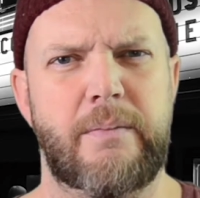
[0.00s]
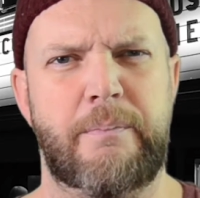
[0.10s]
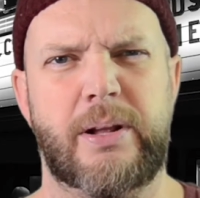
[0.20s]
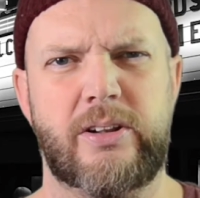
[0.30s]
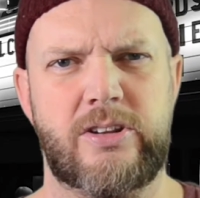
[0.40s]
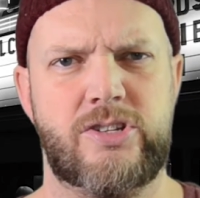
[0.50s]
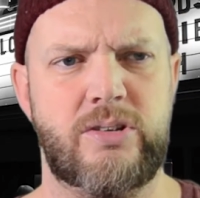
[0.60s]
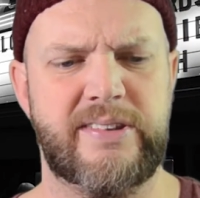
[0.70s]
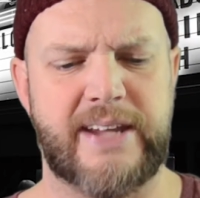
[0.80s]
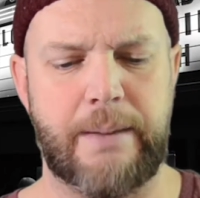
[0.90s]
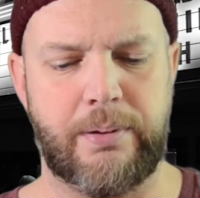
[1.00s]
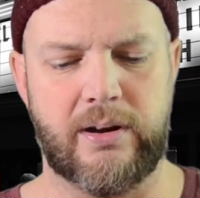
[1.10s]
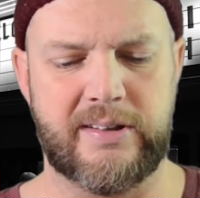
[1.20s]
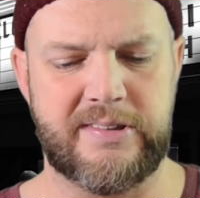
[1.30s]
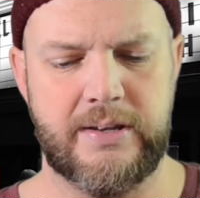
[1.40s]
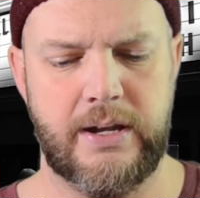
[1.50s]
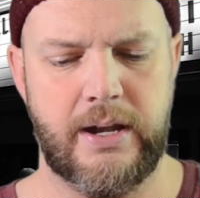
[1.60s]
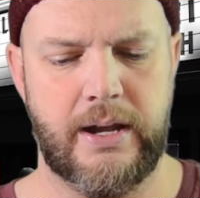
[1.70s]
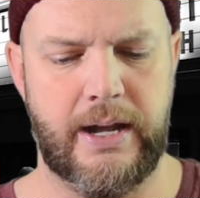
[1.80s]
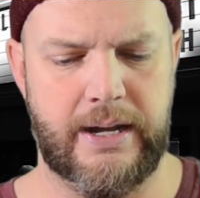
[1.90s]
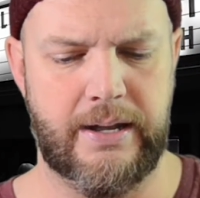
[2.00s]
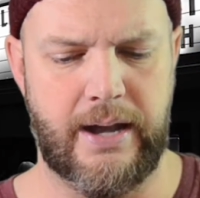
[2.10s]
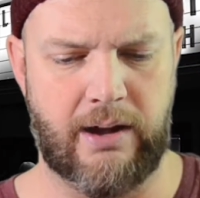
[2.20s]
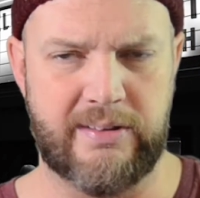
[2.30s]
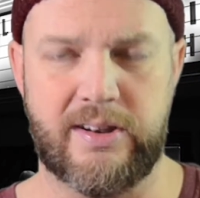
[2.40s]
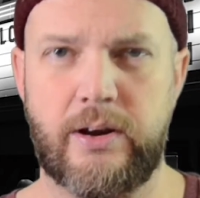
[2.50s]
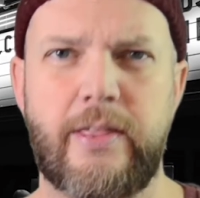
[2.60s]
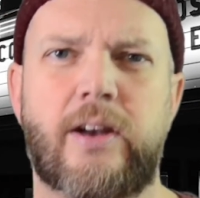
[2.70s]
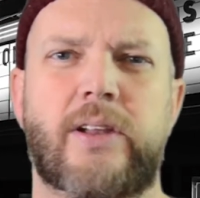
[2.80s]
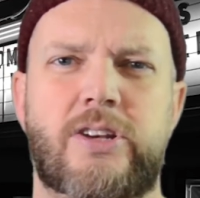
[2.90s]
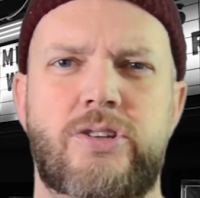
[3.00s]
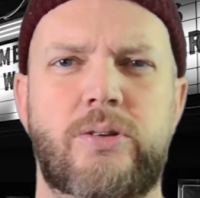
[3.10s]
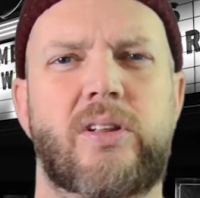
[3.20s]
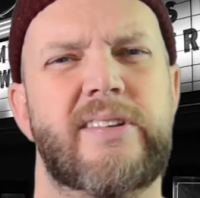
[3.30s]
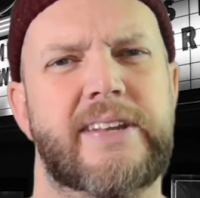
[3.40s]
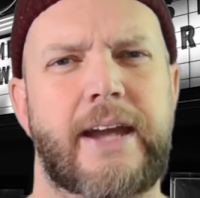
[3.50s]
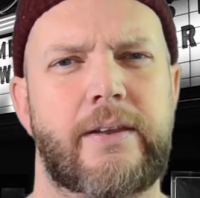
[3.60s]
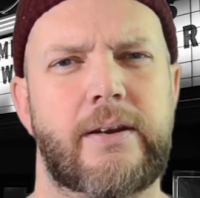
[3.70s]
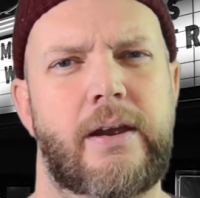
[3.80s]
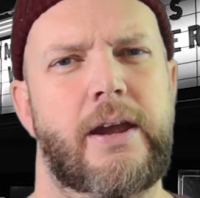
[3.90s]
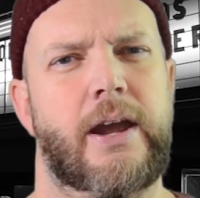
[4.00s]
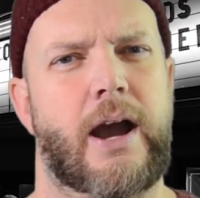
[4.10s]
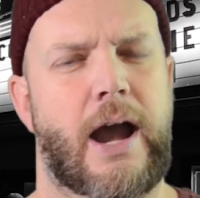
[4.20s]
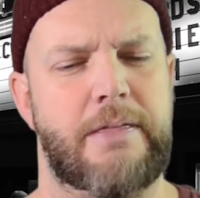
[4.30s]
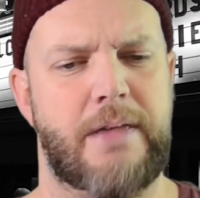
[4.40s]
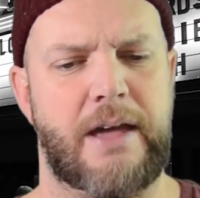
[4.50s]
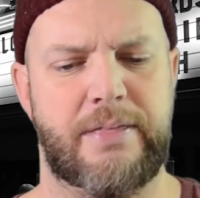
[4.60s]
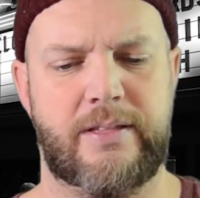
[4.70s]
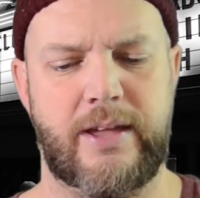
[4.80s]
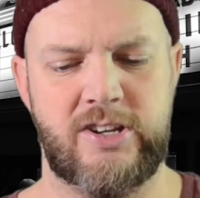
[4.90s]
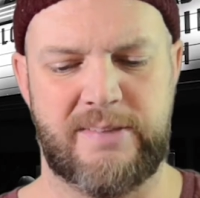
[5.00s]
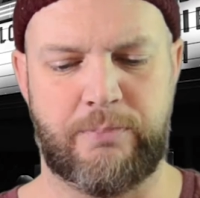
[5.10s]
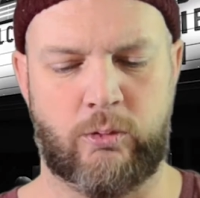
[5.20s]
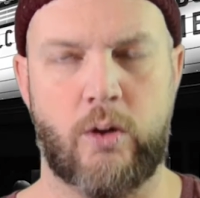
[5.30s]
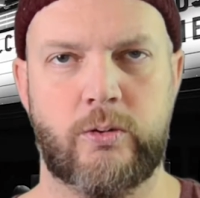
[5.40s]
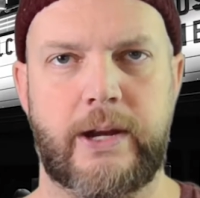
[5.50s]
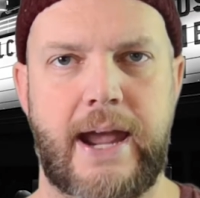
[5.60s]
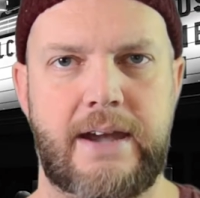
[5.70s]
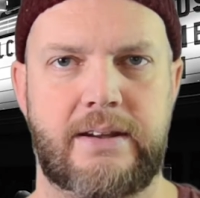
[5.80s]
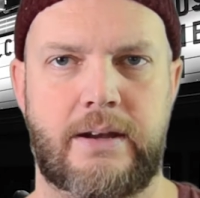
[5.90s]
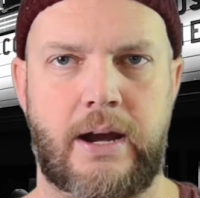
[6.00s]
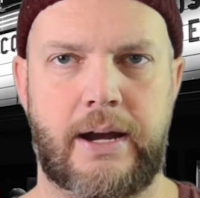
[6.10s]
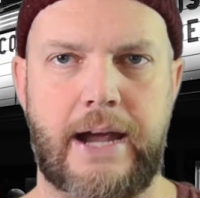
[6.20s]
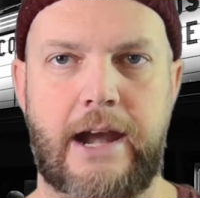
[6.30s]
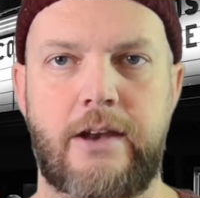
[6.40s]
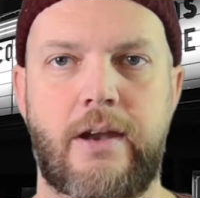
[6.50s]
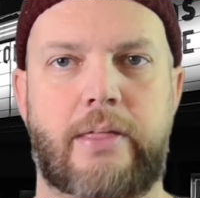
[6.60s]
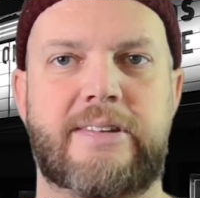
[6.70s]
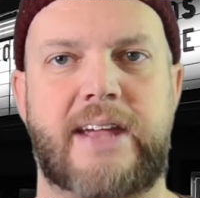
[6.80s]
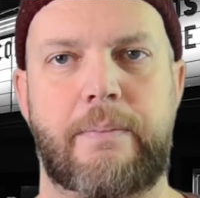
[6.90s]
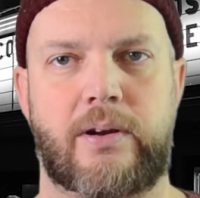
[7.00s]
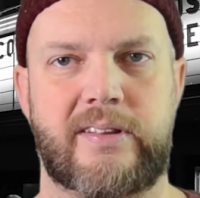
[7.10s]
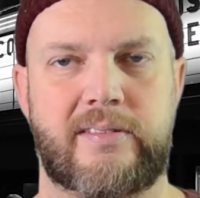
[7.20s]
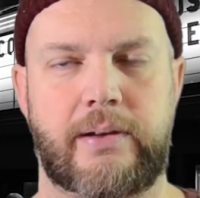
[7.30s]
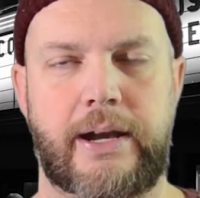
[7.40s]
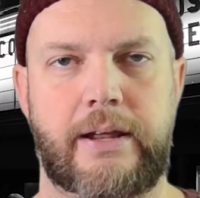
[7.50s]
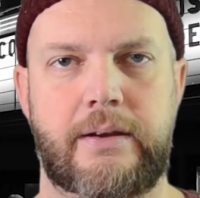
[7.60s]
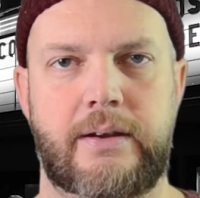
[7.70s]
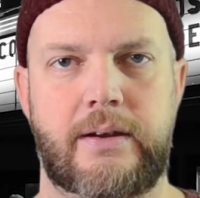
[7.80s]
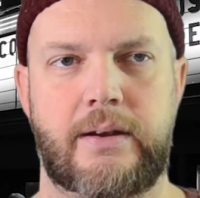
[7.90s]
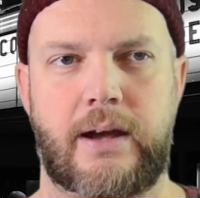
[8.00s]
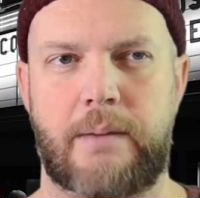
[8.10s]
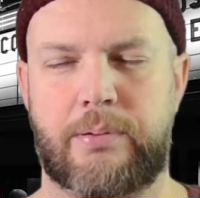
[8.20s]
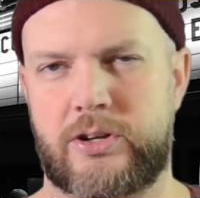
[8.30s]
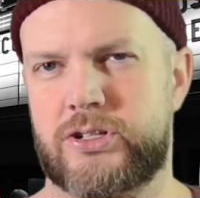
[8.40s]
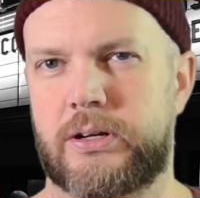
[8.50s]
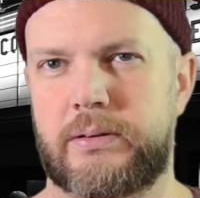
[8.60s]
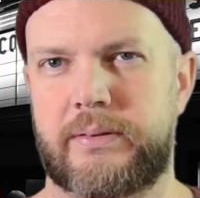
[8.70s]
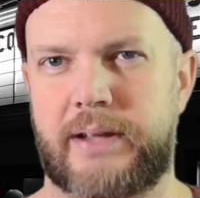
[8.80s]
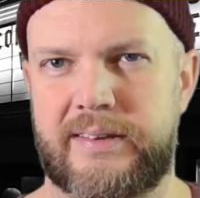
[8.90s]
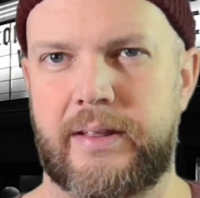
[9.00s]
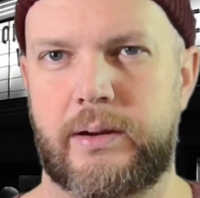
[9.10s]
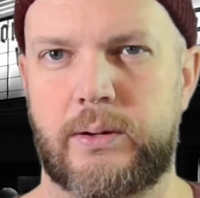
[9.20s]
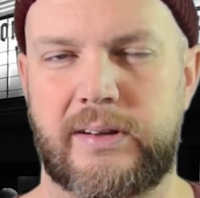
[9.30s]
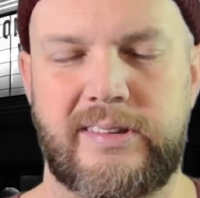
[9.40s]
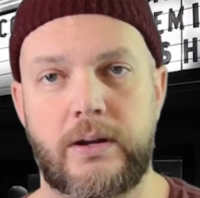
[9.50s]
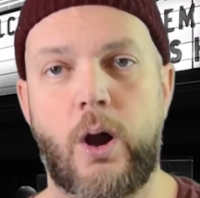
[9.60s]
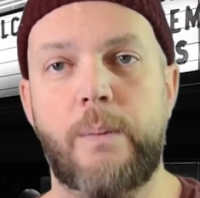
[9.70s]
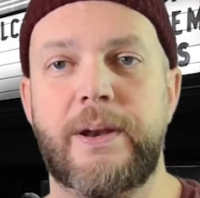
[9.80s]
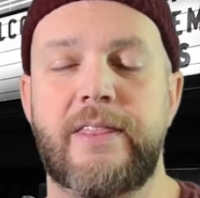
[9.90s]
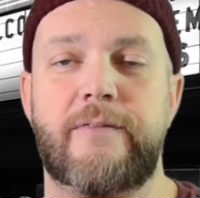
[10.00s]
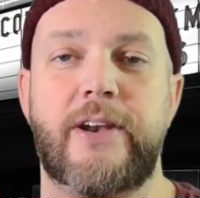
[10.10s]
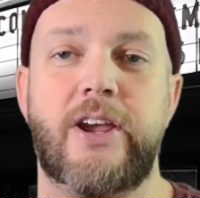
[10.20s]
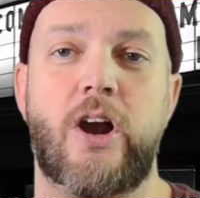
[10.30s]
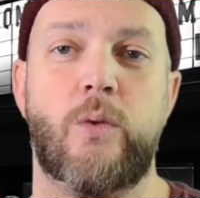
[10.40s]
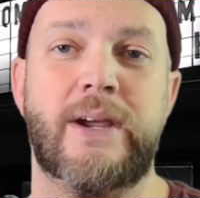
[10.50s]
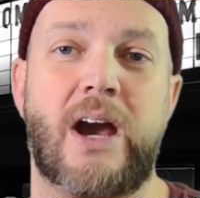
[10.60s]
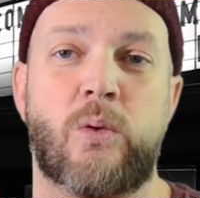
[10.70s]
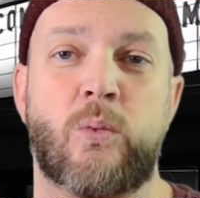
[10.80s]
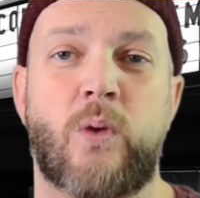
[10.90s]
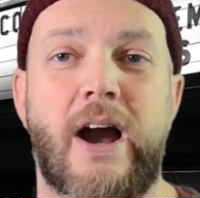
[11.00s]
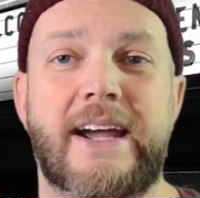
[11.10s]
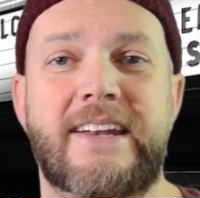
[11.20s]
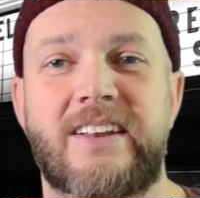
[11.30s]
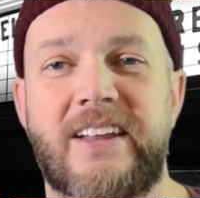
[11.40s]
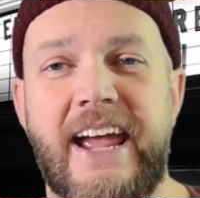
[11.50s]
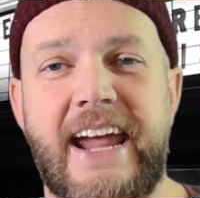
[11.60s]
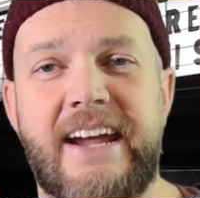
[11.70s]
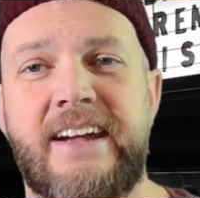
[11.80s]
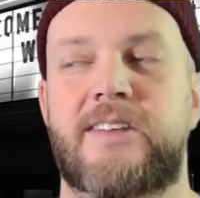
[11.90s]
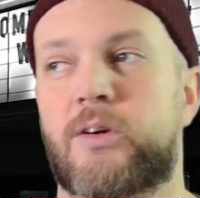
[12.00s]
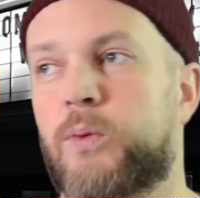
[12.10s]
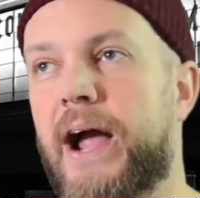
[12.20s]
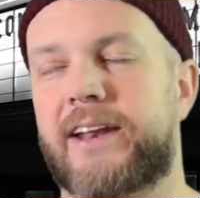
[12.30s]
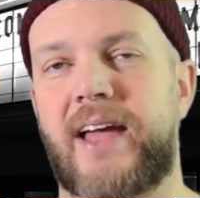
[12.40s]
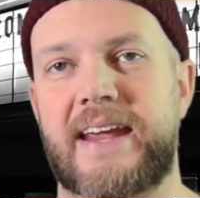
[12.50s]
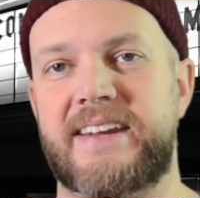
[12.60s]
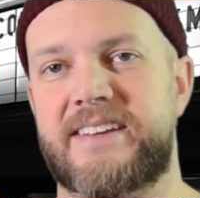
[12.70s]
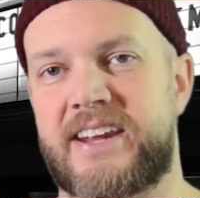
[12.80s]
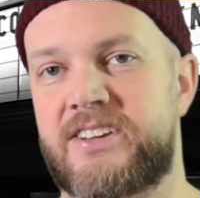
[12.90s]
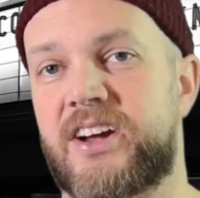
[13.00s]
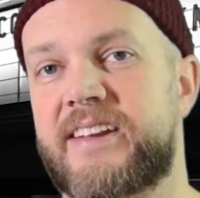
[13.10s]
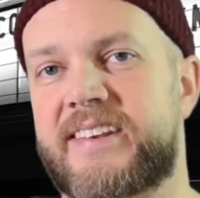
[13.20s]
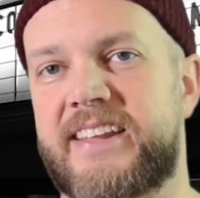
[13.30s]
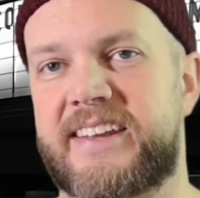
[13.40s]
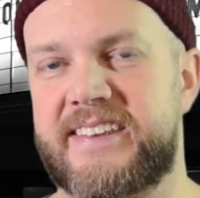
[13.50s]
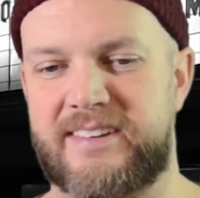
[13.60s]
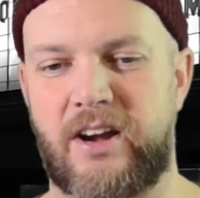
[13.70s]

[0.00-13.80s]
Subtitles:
build two skate parks in Arizona that are like too close together, I think they just procreate and another skate park is created. I'm pretty sure that's how that works. Opening the video, we got Ryan Lay. So Ryan Lay, he does this